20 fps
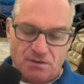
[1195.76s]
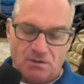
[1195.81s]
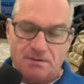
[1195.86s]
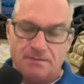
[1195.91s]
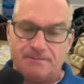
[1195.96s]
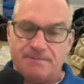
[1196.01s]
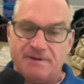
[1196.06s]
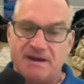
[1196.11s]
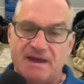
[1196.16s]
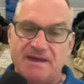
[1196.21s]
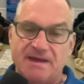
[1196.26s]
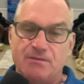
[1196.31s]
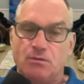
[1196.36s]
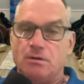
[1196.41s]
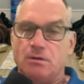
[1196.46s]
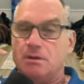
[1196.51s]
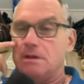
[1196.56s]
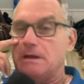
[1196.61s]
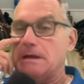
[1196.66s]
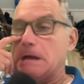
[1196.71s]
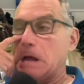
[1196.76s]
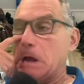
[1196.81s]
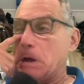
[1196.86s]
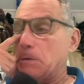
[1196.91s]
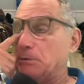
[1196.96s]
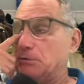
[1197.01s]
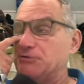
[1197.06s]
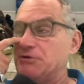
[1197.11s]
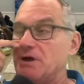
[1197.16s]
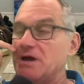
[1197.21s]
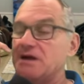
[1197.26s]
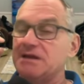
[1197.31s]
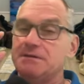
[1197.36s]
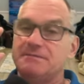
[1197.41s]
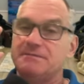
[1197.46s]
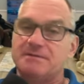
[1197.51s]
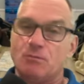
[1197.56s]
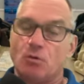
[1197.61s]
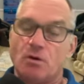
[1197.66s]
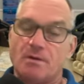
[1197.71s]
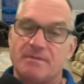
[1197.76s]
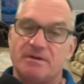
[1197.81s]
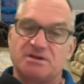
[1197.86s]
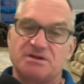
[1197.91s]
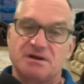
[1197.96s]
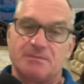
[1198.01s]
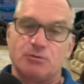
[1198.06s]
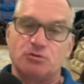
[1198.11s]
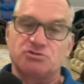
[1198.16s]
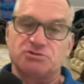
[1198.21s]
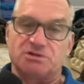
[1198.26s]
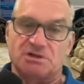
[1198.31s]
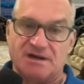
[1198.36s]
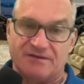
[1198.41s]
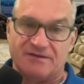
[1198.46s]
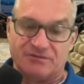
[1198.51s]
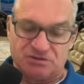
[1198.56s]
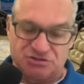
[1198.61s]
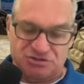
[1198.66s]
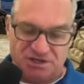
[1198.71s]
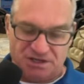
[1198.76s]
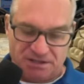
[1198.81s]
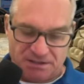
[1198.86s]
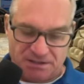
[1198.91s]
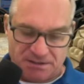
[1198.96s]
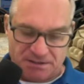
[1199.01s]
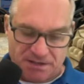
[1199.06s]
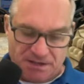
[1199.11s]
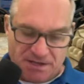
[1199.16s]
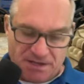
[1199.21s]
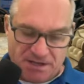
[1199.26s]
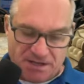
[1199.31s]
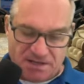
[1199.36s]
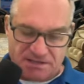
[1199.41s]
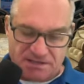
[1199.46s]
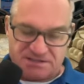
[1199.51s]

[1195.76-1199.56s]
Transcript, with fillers: but I will uh, we'll talk a little bit more about commercial coverage in uh,